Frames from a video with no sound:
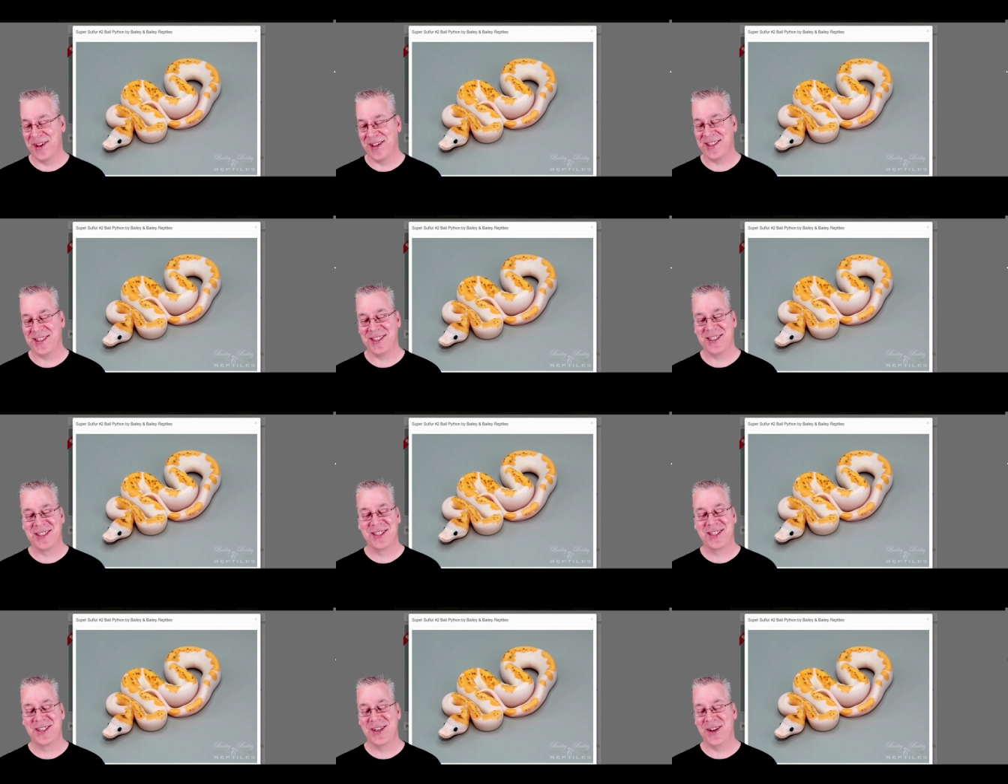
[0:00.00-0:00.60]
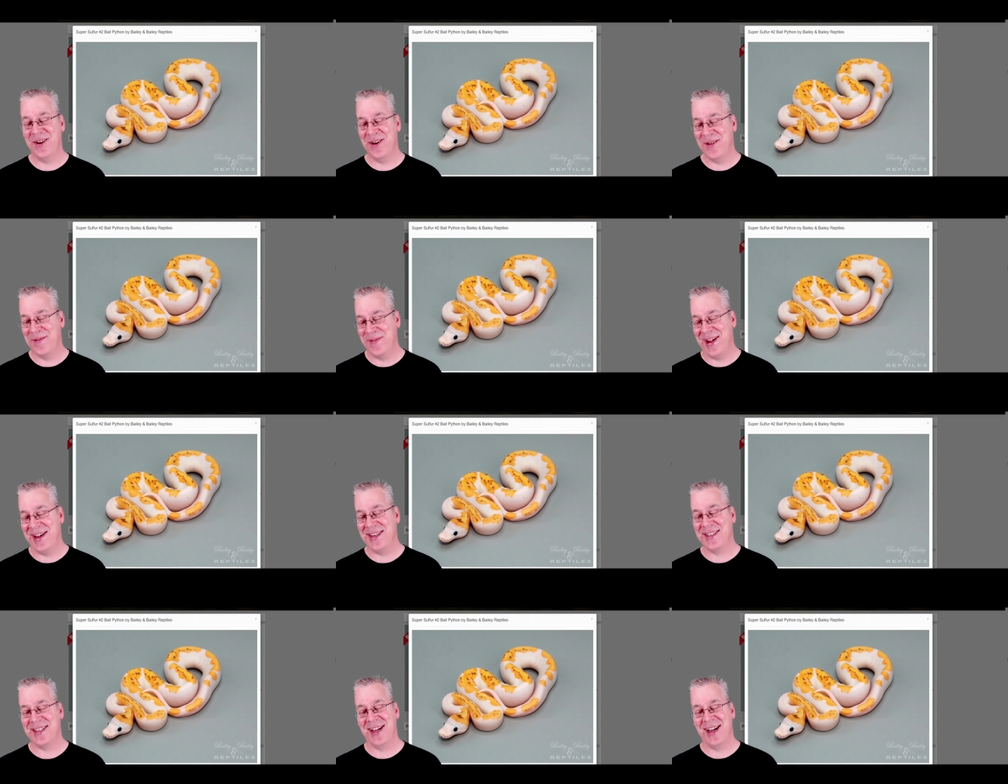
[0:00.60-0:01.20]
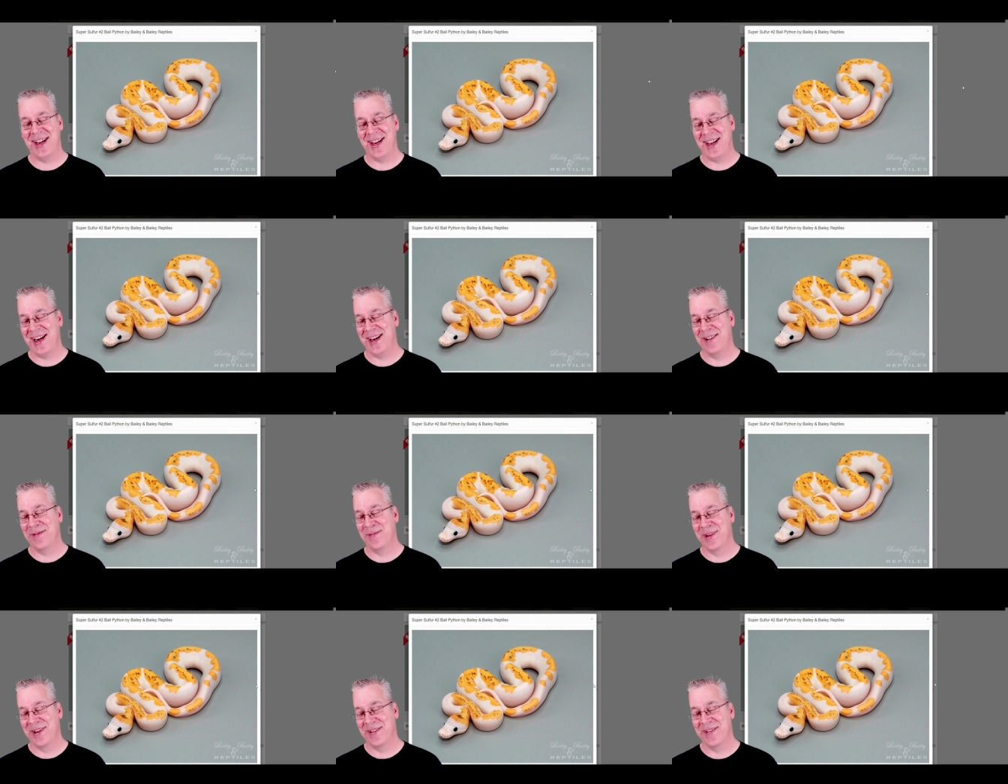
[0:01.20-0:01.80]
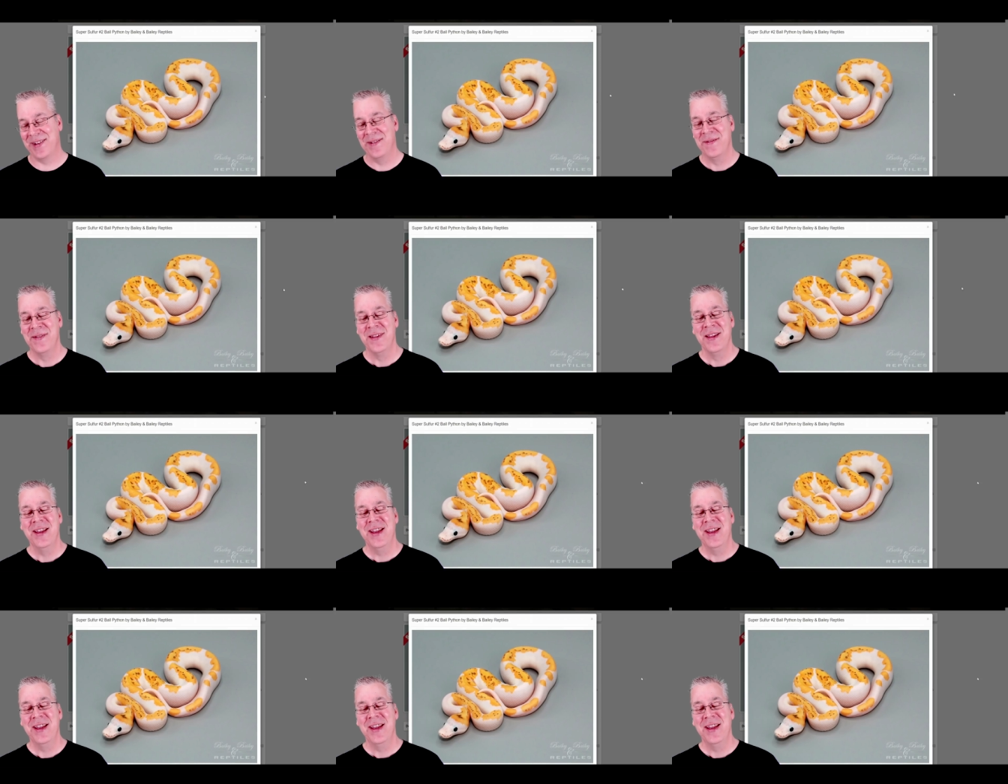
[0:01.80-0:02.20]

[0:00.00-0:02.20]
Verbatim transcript: This is so amazing. I can't even believe it.